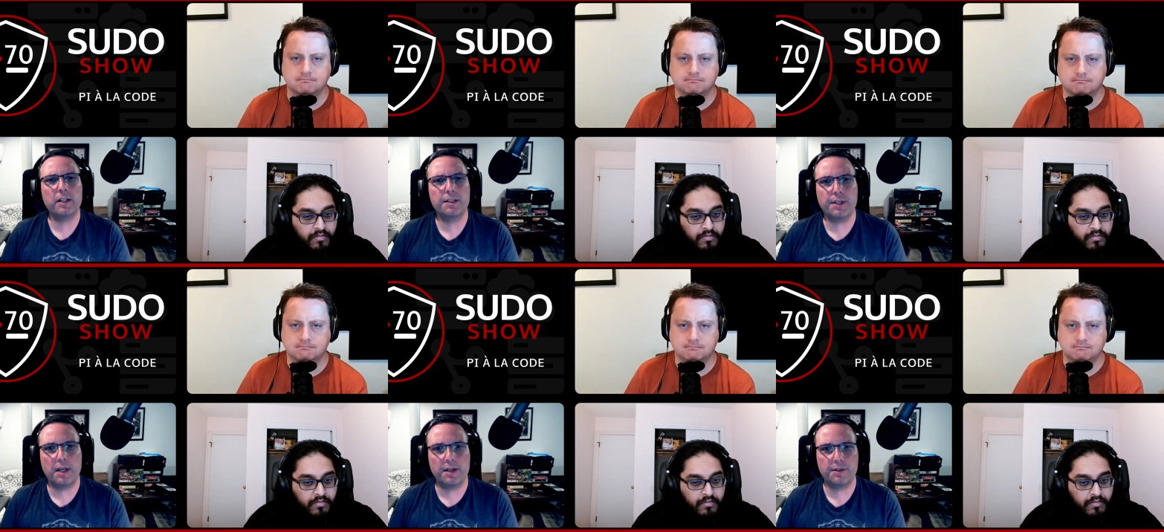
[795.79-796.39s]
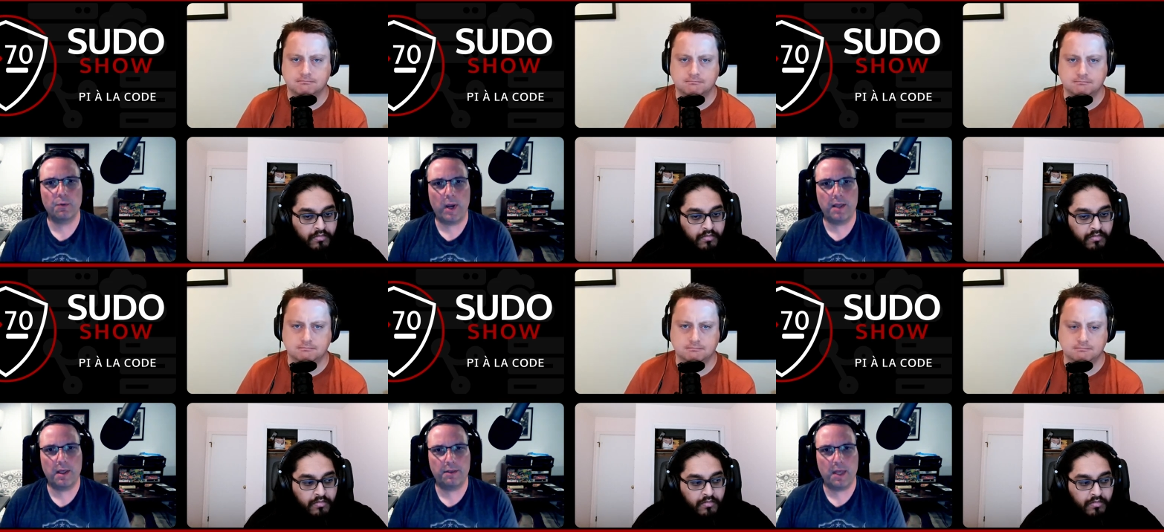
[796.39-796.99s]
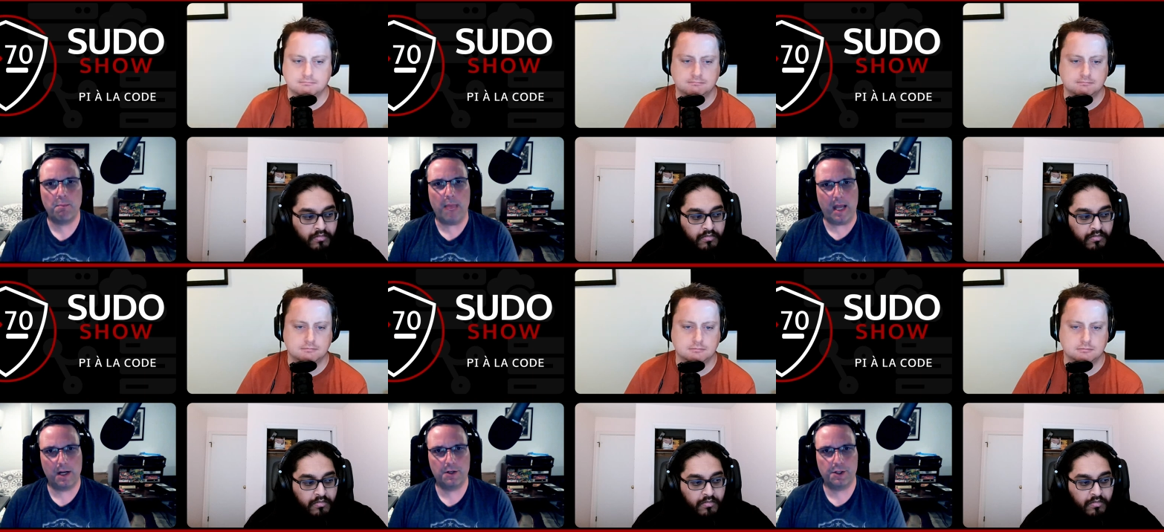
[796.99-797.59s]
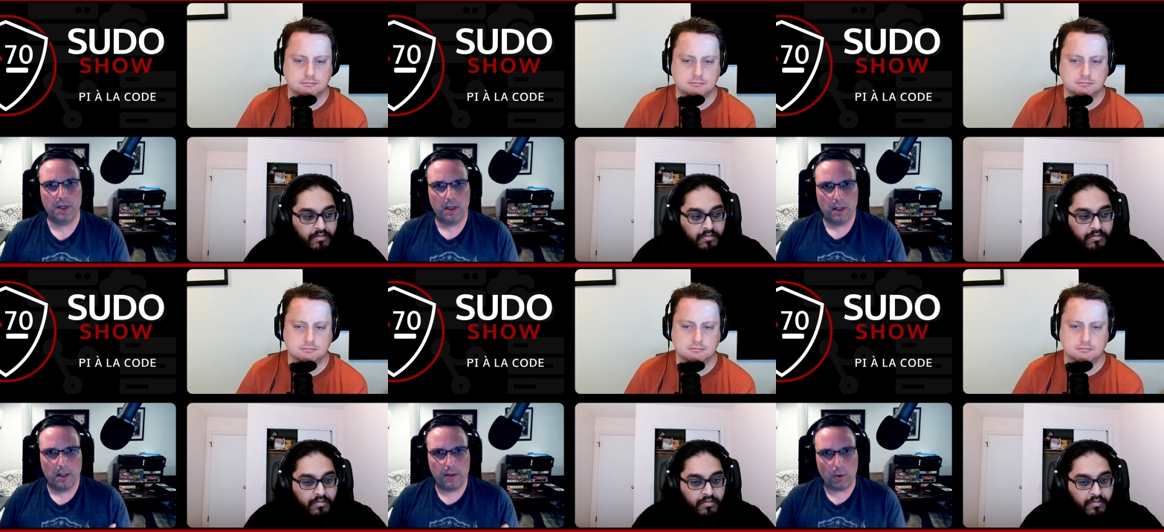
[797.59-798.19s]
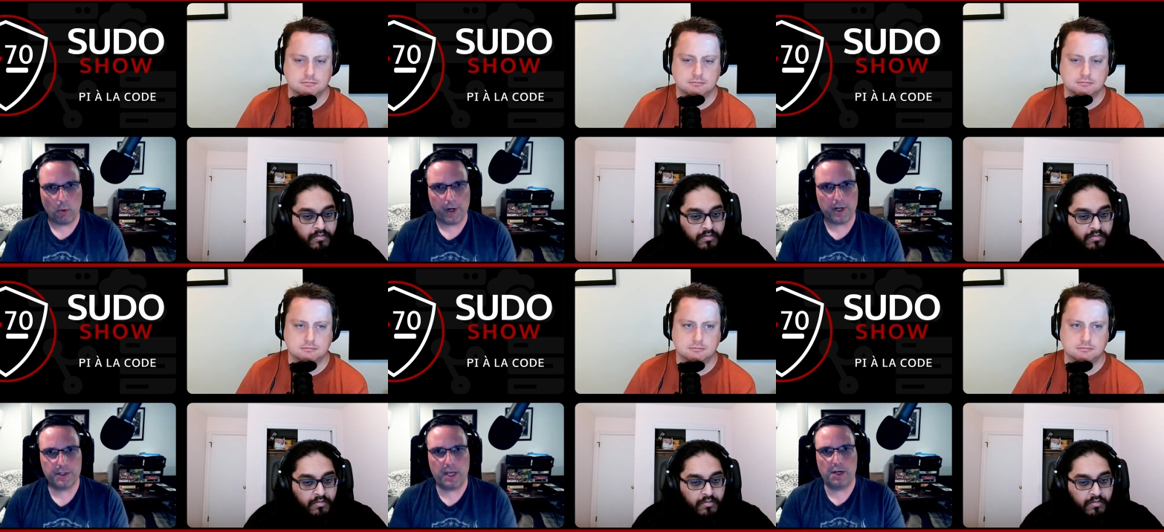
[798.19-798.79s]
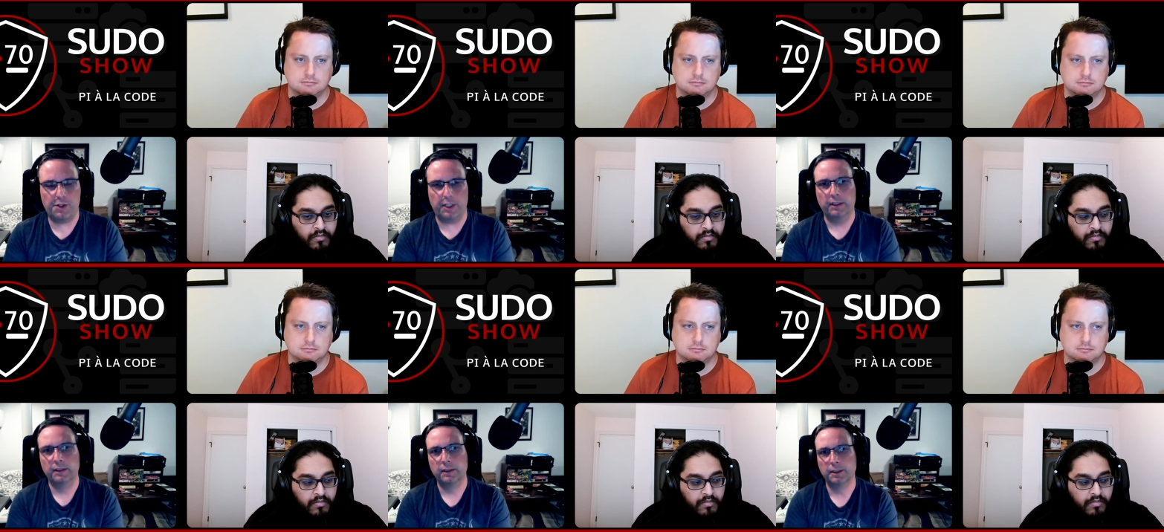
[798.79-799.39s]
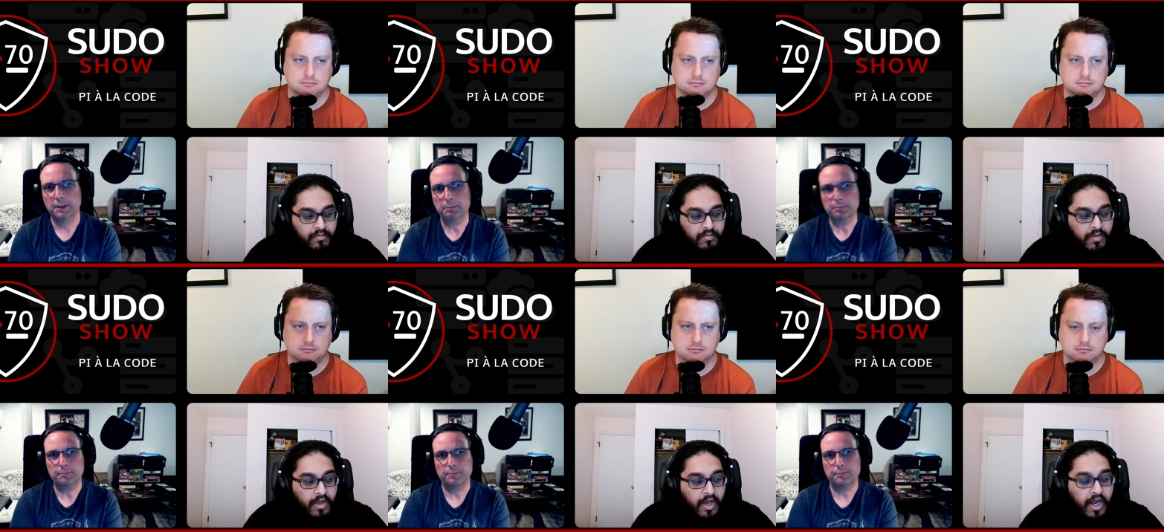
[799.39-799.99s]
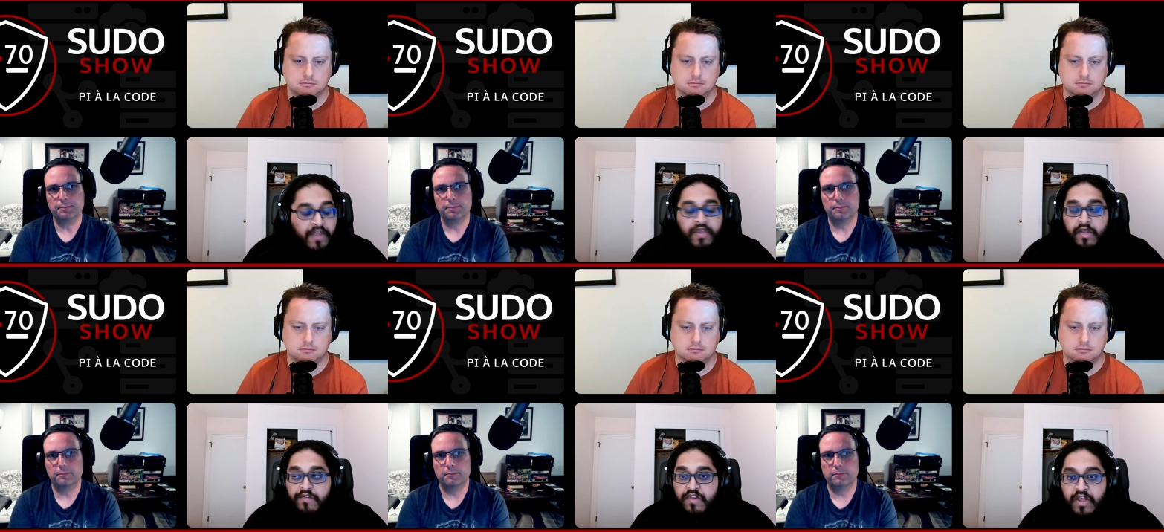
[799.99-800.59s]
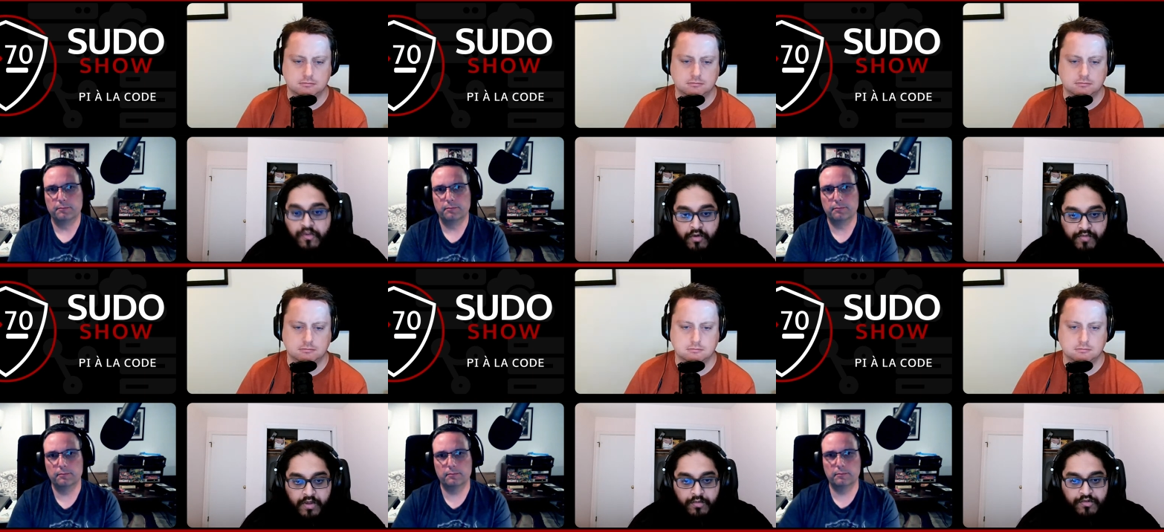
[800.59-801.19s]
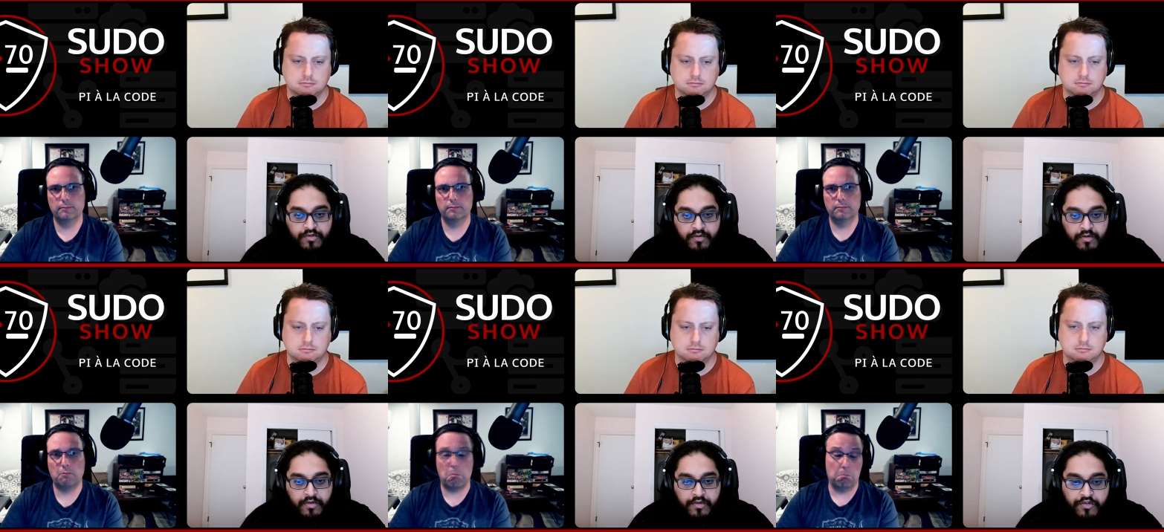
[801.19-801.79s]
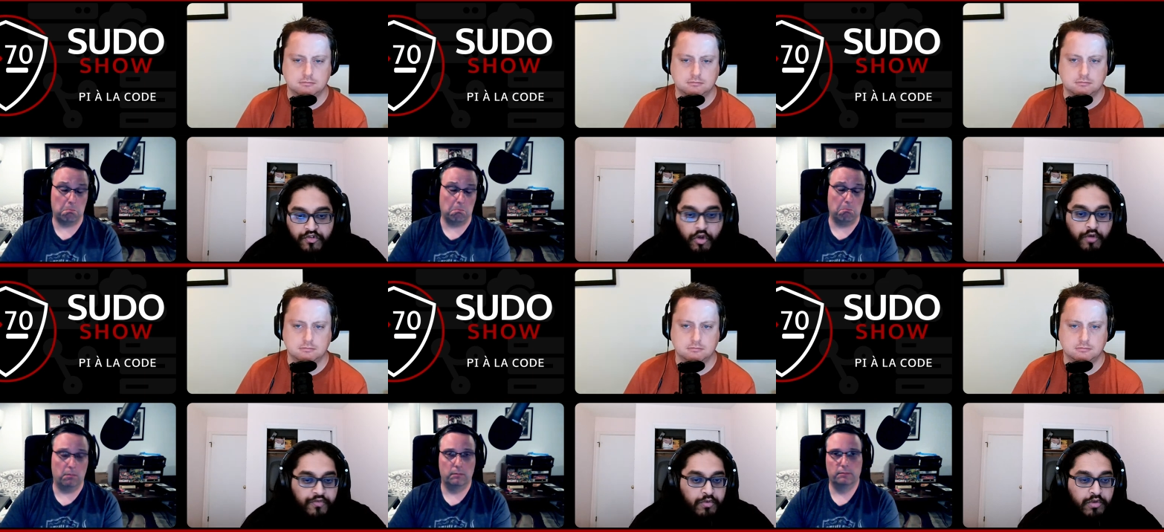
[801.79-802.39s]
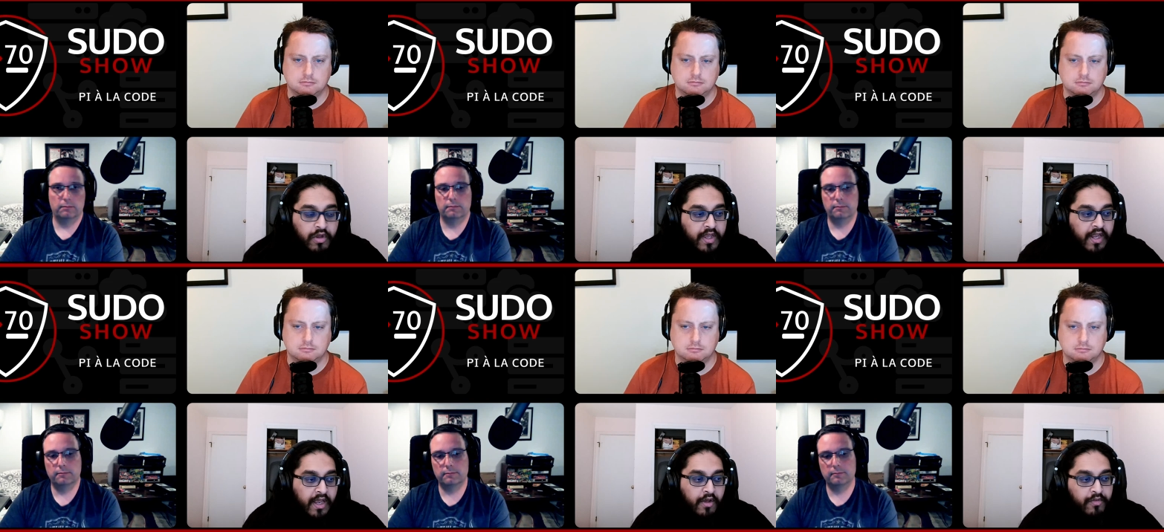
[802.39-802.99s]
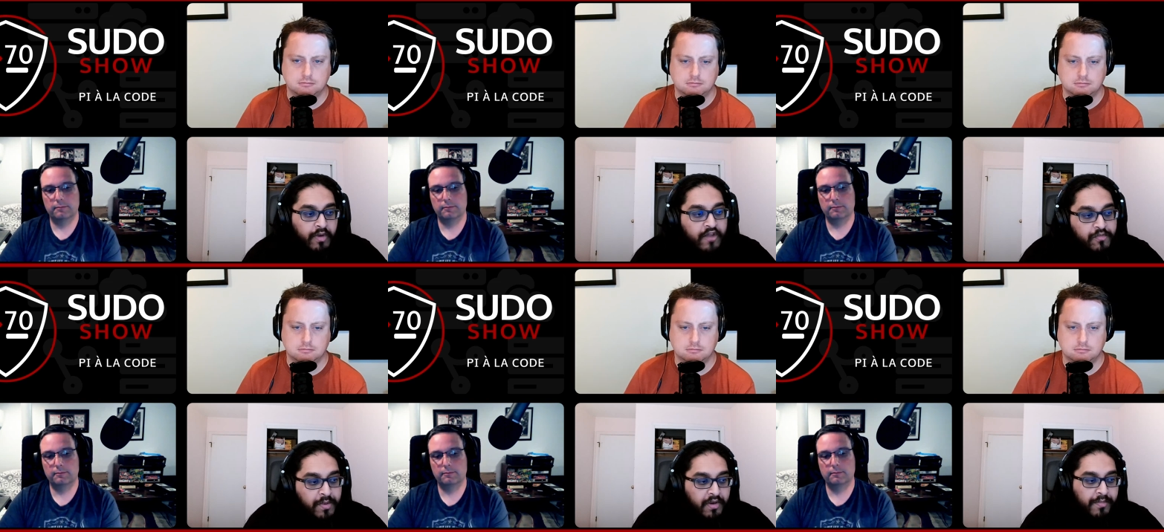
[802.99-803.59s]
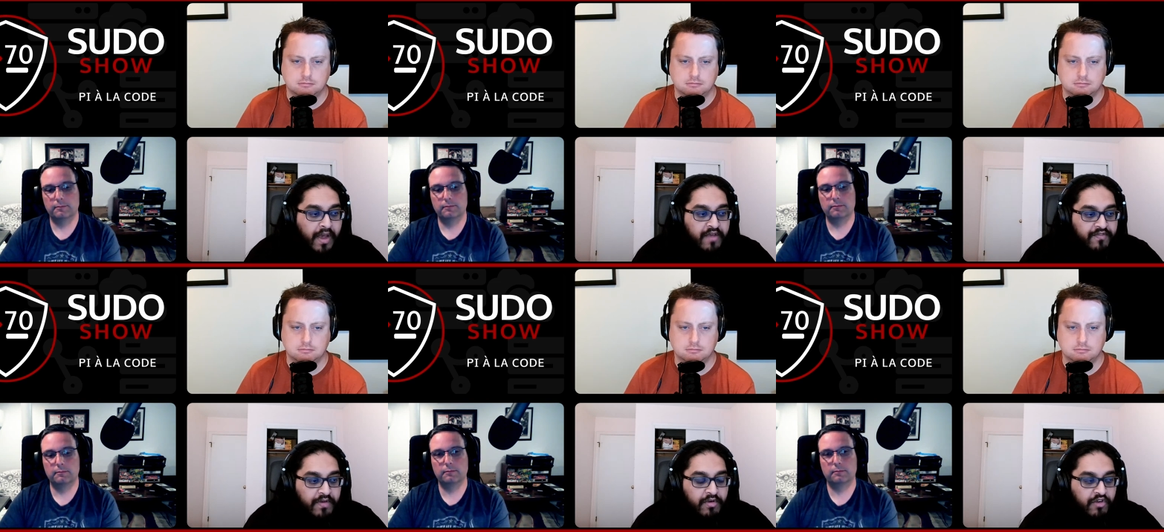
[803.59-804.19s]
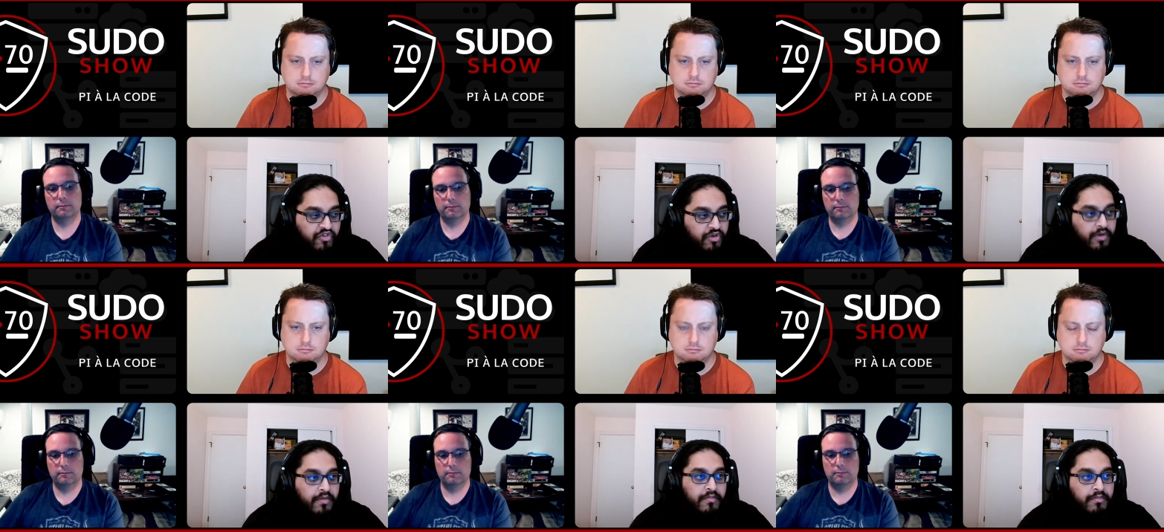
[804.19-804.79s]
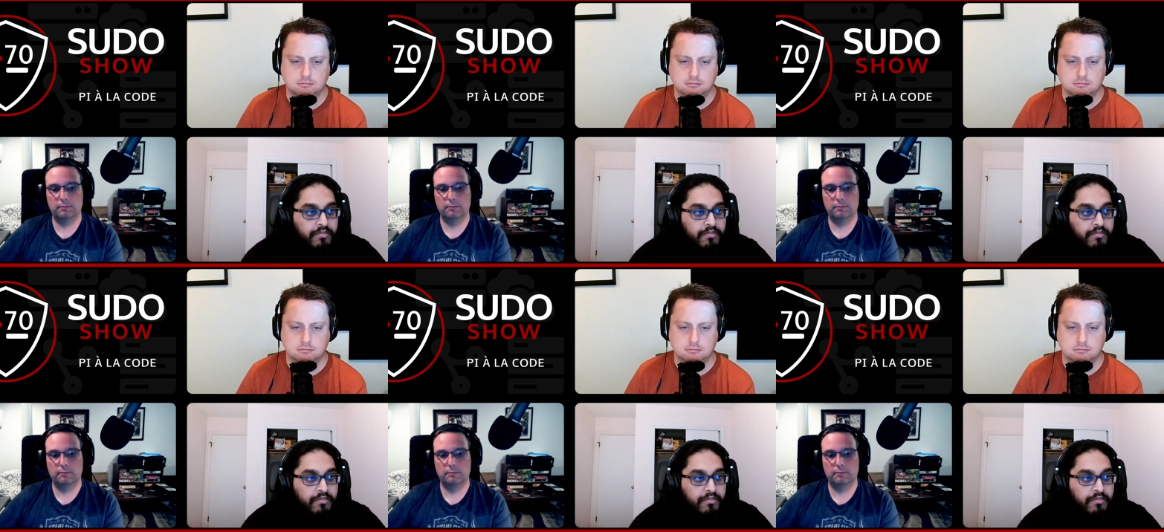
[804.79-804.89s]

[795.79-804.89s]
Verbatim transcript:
Speaker 1: see it as a way that they manage their organization?
Speaker 2: I think it's neither of those. So if you look at how the Raspberry Pi Foundation